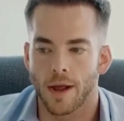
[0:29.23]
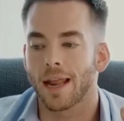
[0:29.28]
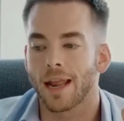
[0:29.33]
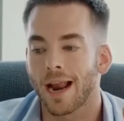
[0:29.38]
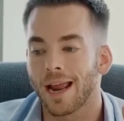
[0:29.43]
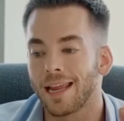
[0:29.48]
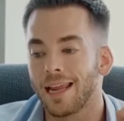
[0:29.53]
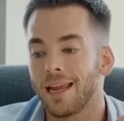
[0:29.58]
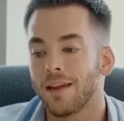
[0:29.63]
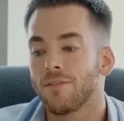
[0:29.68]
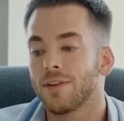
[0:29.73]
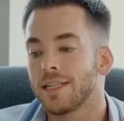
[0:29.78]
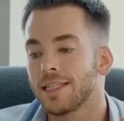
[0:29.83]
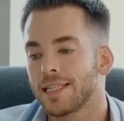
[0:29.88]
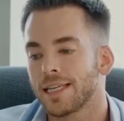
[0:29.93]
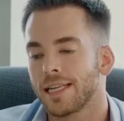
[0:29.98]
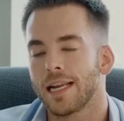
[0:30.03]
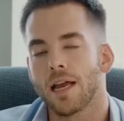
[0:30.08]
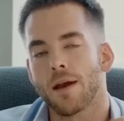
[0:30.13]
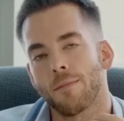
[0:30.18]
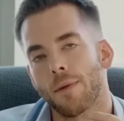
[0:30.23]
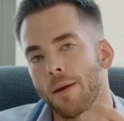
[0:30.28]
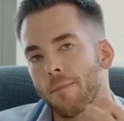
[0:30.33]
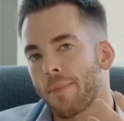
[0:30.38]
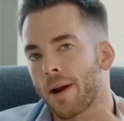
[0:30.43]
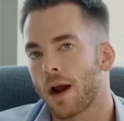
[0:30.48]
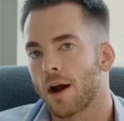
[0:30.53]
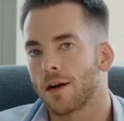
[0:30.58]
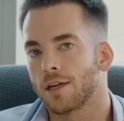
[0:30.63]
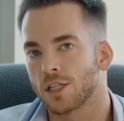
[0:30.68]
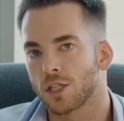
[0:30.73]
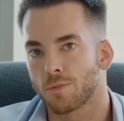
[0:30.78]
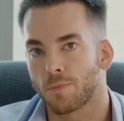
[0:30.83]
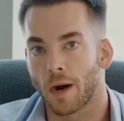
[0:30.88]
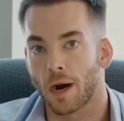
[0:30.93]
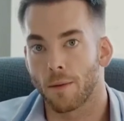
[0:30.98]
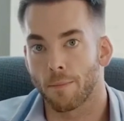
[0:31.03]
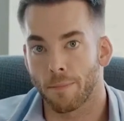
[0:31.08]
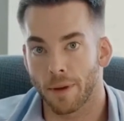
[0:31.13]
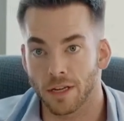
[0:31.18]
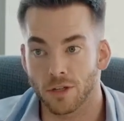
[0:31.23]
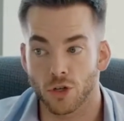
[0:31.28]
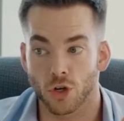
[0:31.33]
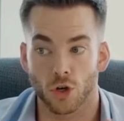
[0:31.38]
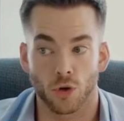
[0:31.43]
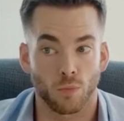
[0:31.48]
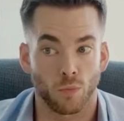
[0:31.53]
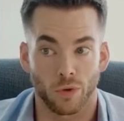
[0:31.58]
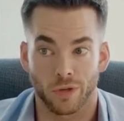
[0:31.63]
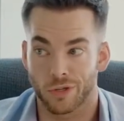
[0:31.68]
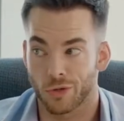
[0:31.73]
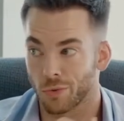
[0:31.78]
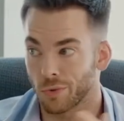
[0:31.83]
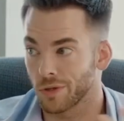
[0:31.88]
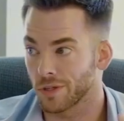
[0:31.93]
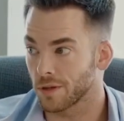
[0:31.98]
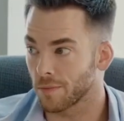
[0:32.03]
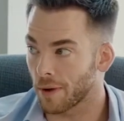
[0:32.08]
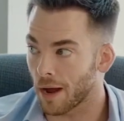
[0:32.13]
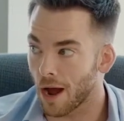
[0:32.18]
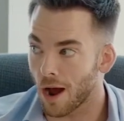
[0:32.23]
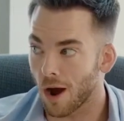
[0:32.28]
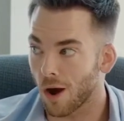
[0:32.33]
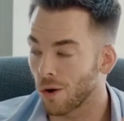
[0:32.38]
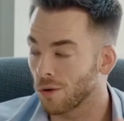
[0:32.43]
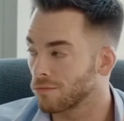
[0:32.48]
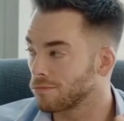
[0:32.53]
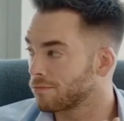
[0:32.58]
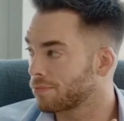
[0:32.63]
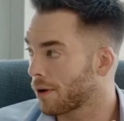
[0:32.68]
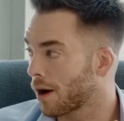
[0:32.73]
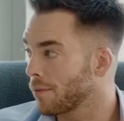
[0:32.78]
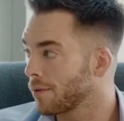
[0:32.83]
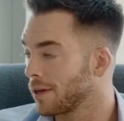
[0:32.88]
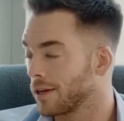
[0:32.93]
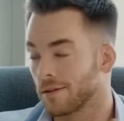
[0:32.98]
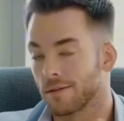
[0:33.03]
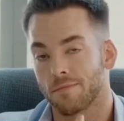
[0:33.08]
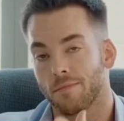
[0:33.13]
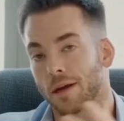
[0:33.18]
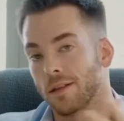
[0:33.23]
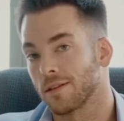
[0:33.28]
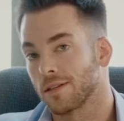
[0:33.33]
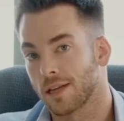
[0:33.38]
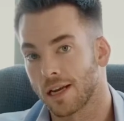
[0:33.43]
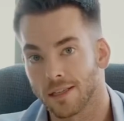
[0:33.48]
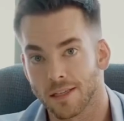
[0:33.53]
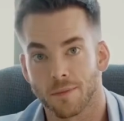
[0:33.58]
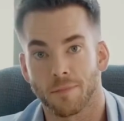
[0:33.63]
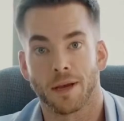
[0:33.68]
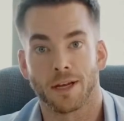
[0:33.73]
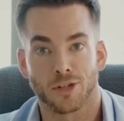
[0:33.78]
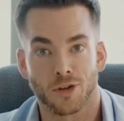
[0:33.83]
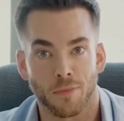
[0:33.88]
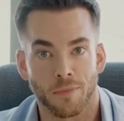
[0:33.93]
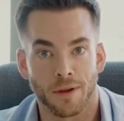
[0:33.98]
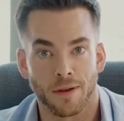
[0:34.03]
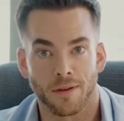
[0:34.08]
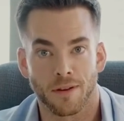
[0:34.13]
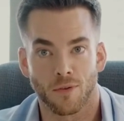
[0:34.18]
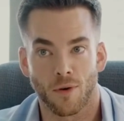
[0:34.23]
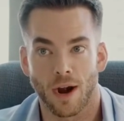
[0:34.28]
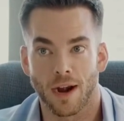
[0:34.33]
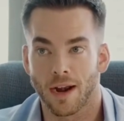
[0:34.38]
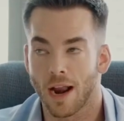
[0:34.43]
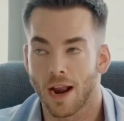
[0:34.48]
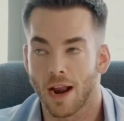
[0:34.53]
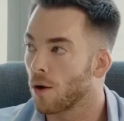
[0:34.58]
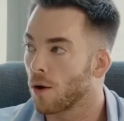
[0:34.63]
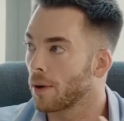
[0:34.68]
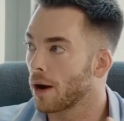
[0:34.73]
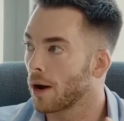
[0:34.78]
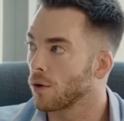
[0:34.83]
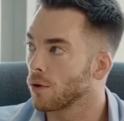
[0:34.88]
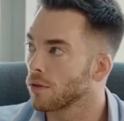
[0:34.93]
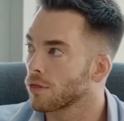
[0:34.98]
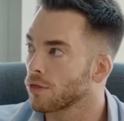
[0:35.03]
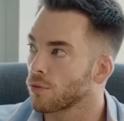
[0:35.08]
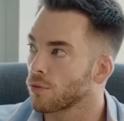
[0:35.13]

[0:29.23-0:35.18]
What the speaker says: And I even did it in my parents' spare bedroom, which was probably about the size of the bedroom I'm in right now, about